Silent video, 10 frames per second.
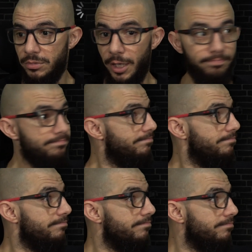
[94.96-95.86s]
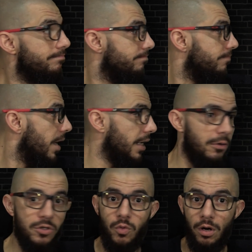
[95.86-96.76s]
Yep. And he
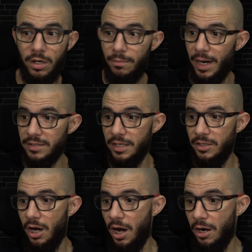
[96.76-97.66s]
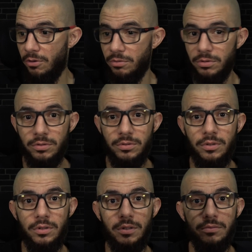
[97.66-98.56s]
was walking by, I said, Yo,
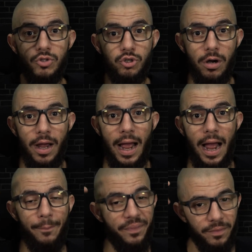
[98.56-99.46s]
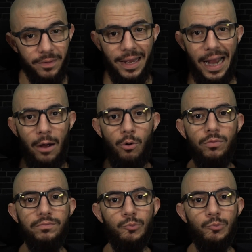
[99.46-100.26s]
show up, yo,